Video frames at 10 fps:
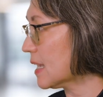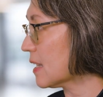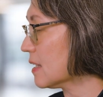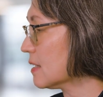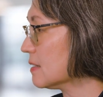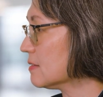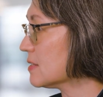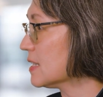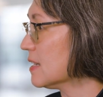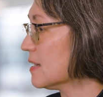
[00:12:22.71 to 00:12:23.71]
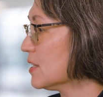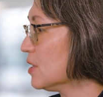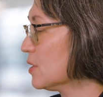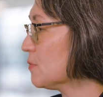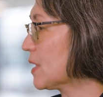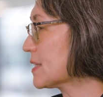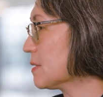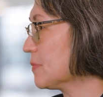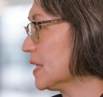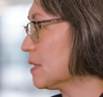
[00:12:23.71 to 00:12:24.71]
And, you've got
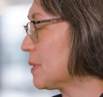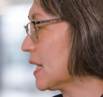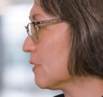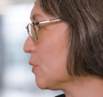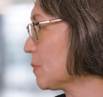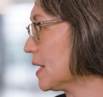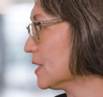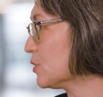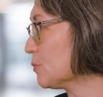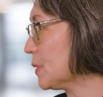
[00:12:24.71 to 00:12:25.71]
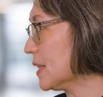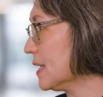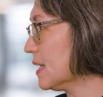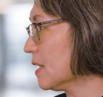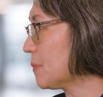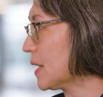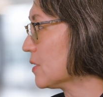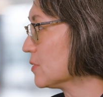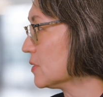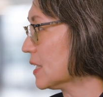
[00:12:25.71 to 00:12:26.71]
something in the back of your mind you've been thinking
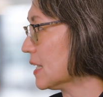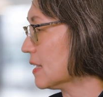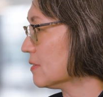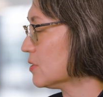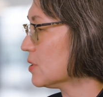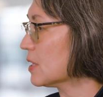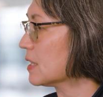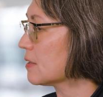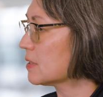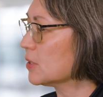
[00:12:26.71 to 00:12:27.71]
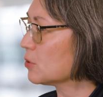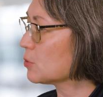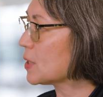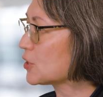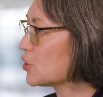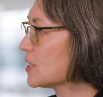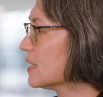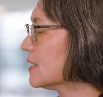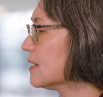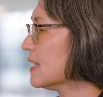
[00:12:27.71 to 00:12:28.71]
about, and clinical
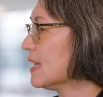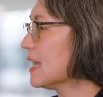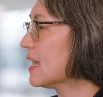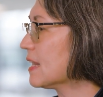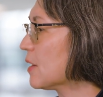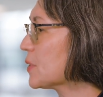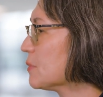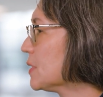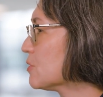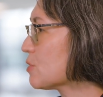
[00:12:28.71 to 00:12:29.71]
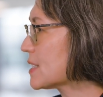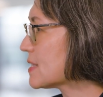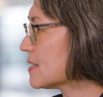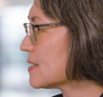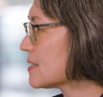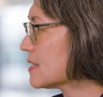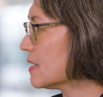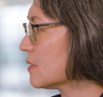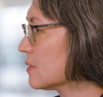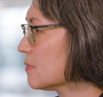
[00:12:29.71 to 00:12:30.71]
question, and how can we address this
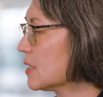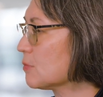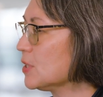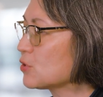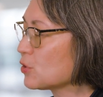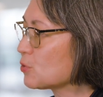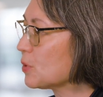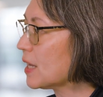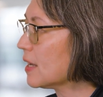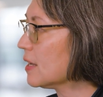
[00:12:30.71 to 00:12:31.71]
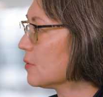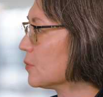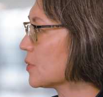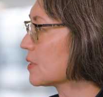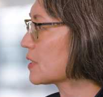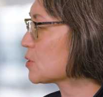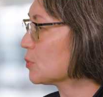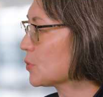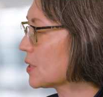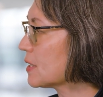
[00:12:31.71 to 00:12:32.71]
in a research way or
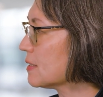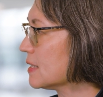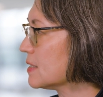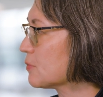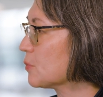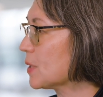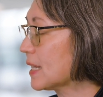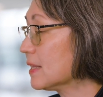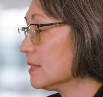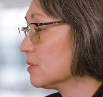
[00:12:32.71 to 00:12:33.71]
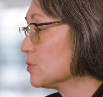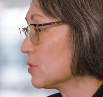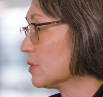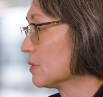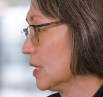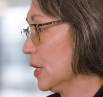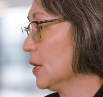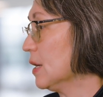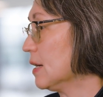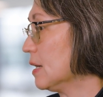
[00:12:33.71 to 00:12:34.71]
explore it in a different way? I think those are the
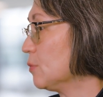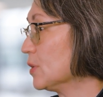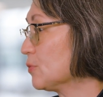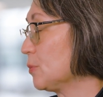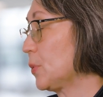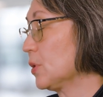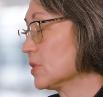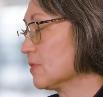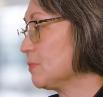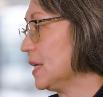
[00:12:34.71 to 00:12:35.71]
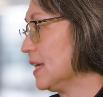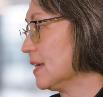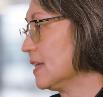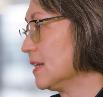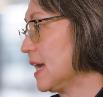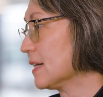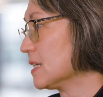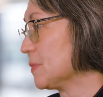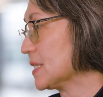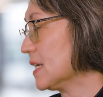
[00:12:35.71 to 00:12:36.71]
wonderful perks of being in an
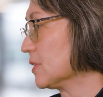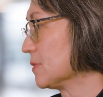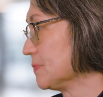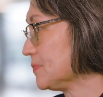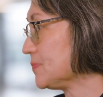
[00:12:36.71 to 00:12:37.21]
academic center.